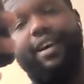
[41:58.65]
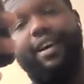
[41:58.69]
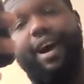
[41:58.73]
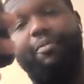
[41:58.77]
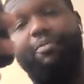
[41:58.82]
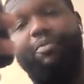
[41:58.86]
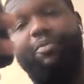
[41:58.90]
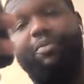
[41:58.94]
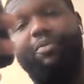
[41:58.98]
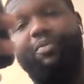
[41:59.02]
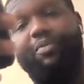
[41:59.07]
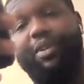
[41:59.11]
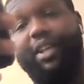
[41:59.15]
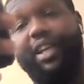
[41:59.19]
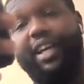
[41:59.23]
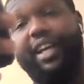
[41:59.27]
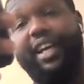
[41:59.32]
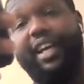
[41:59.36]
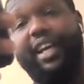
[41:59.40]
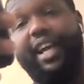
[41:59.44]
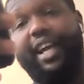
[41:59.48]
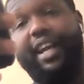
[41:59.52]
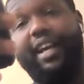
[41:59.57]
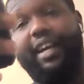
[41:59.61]
I'm
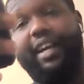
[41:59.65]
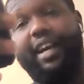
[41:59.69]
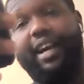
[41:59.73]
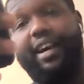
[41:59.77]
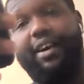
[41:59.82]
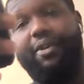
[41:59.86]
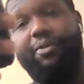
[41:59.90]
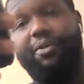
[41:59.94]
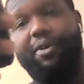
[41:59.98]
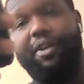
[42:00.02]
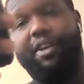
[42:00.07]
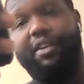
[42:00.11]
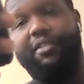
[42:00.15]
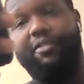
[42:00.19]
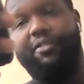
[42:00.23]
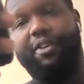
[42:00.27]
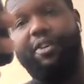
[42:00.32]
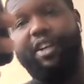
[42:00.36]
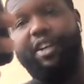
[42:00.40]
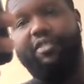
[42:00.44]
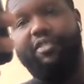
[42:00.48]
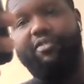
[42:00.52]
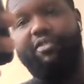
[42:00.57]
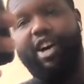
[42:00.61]
looking at it now. One of the
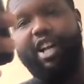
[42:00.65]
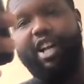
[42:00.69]
fucking